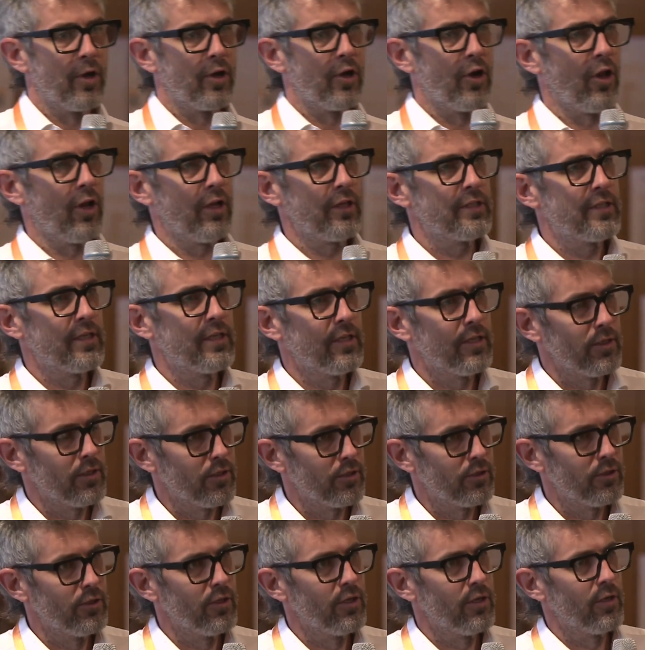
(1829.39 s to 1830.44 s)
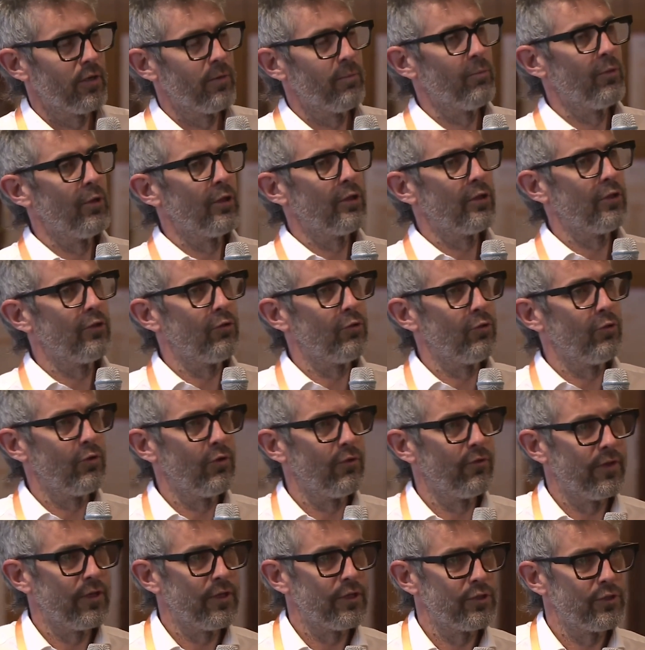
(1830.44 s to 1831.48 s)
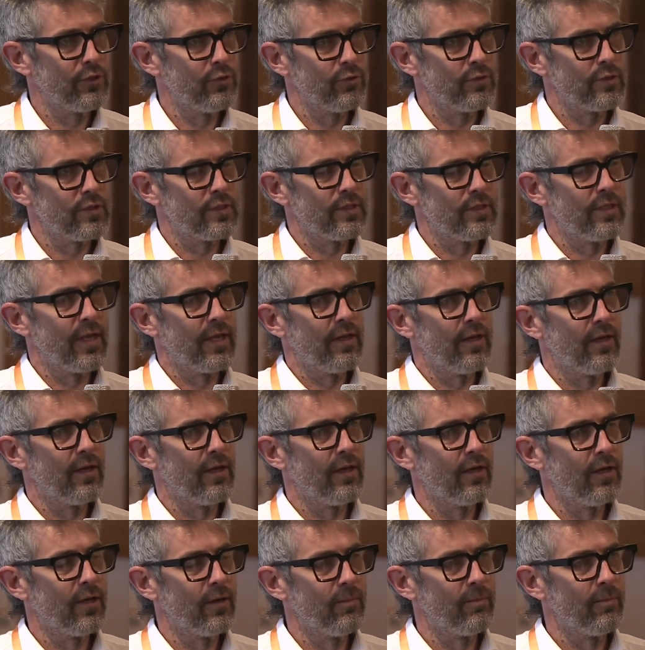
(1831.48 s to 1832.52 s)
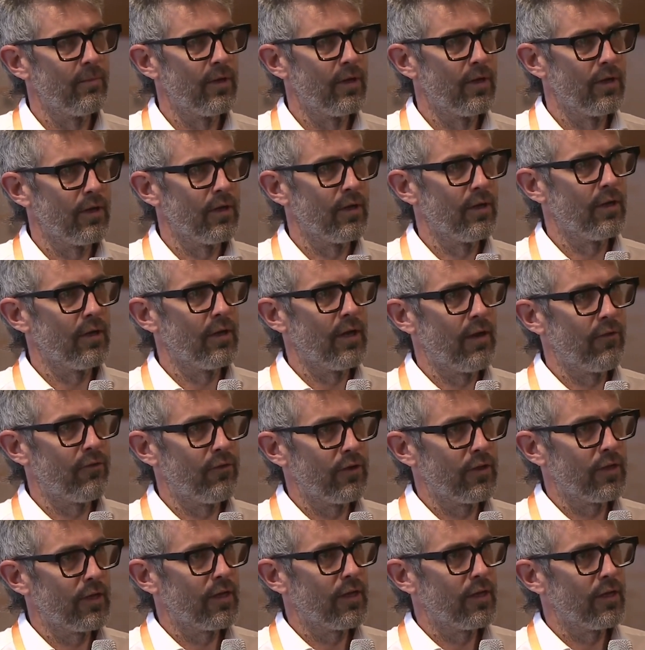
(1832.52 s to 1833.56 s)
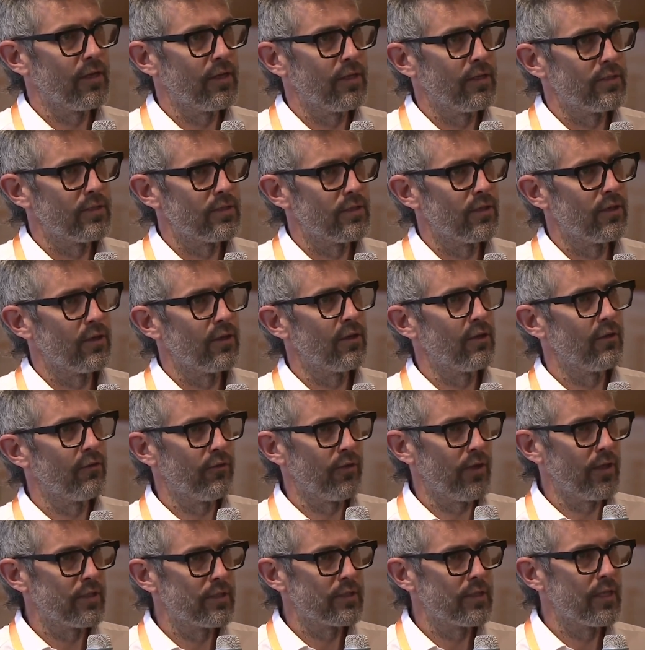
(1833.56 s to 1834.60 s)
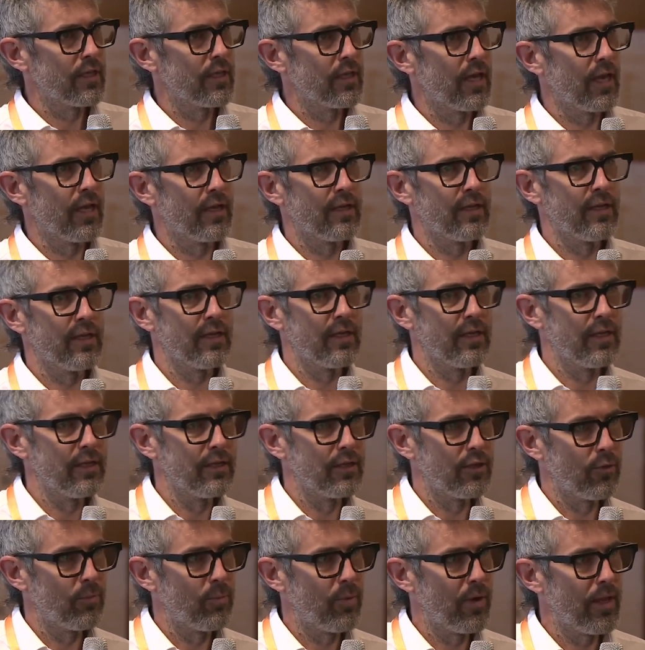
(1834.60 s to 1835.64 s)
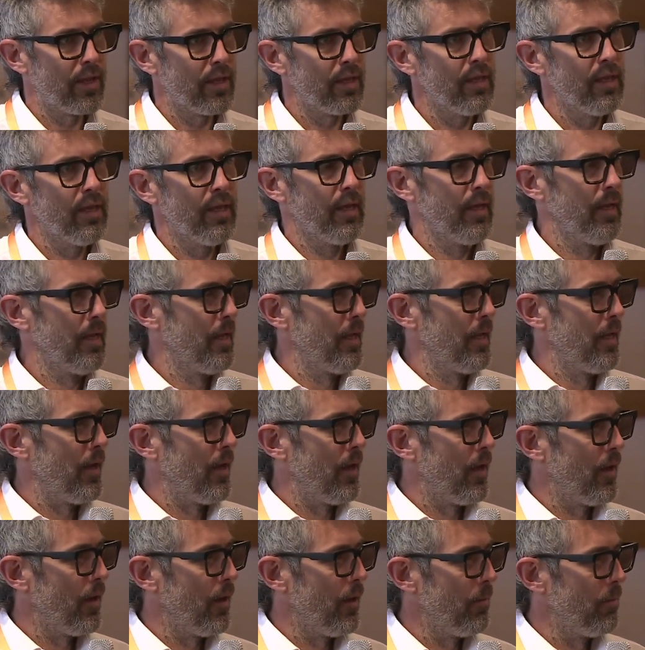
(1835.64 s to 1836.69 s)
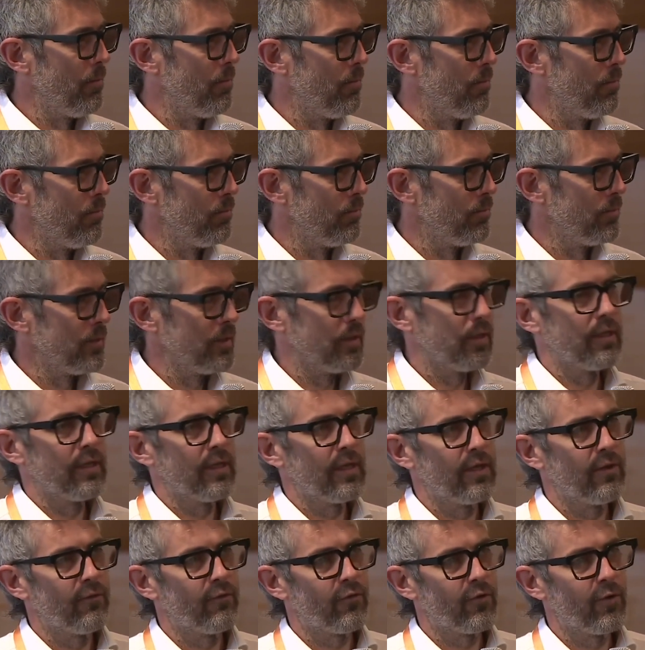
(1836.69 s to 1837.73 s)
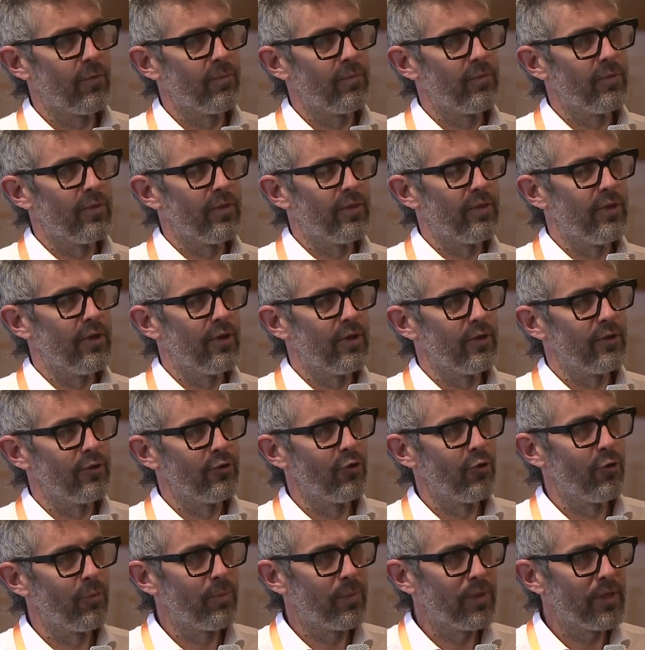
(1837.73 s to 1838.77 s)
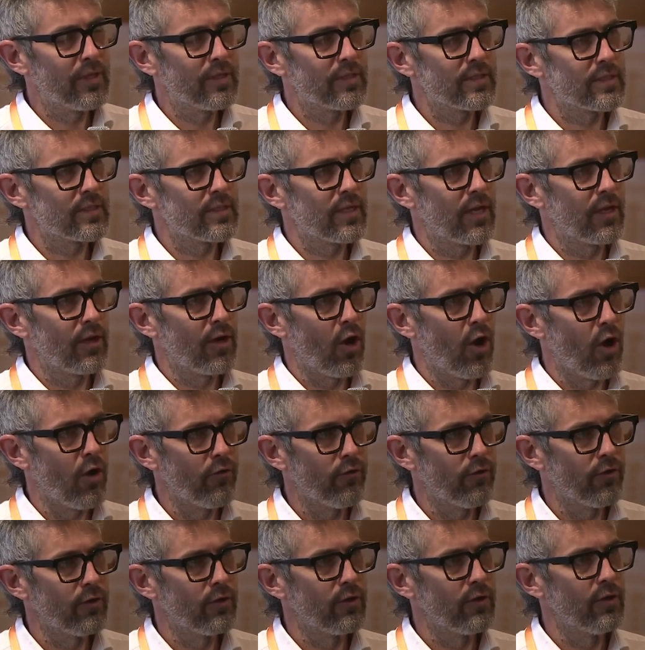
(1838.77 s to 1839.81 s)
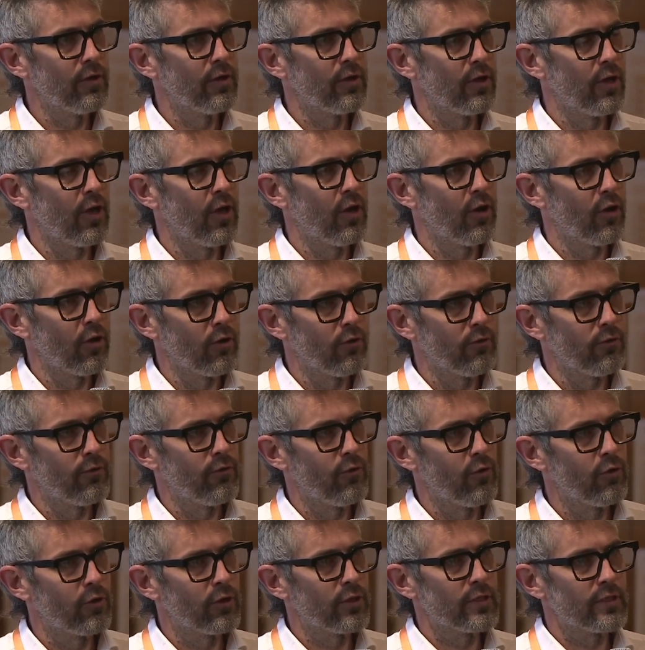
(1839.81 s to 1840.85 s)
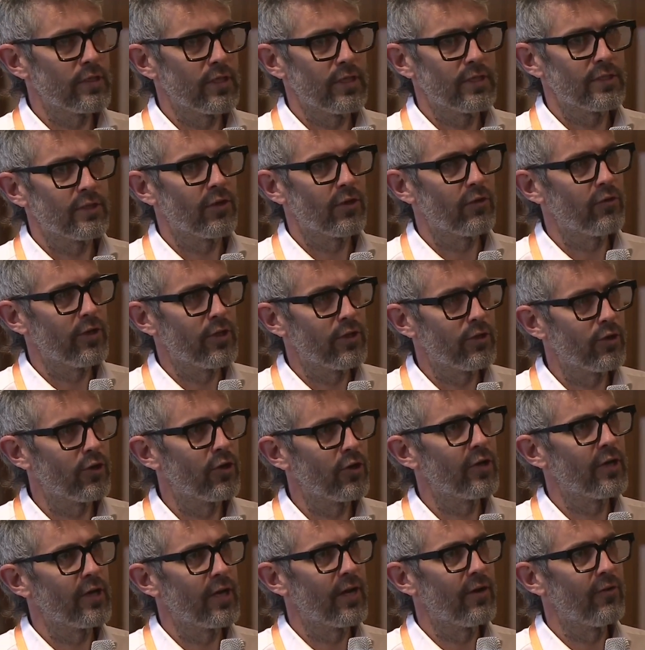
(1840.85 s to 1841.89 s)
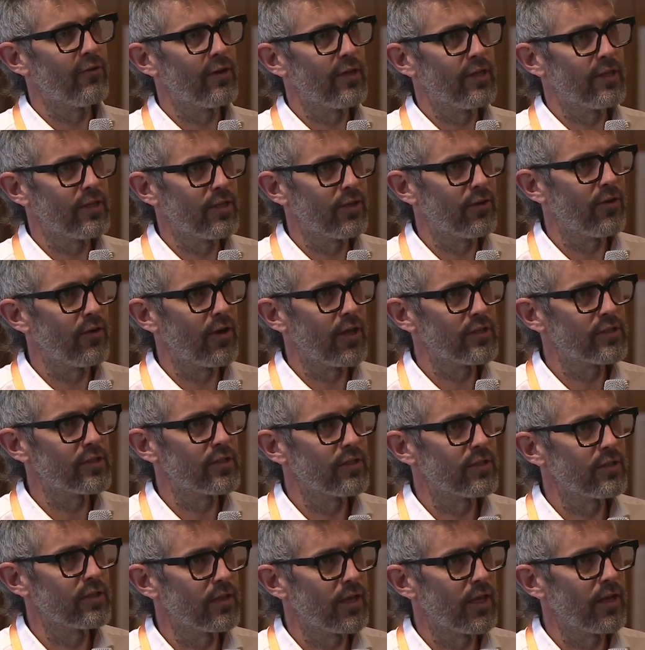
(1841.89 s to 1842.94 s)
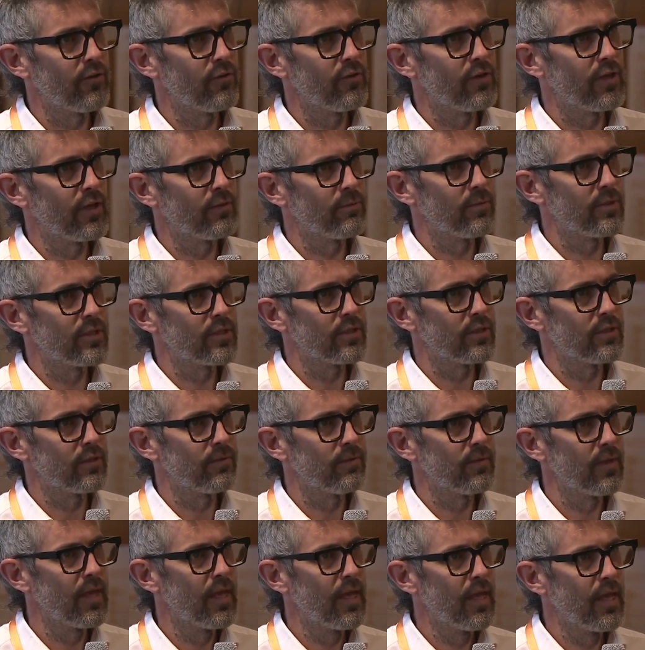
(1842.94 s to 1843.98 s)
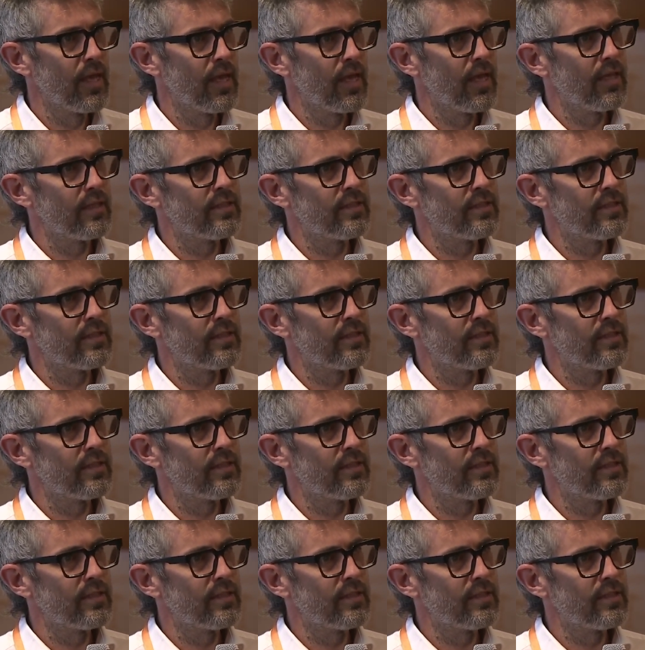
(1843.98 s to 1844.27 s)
Acknowledging the multitude of issues that Africa is facing and the interplay, from the European side, often a lot of focus is on return and reintegration and readmission.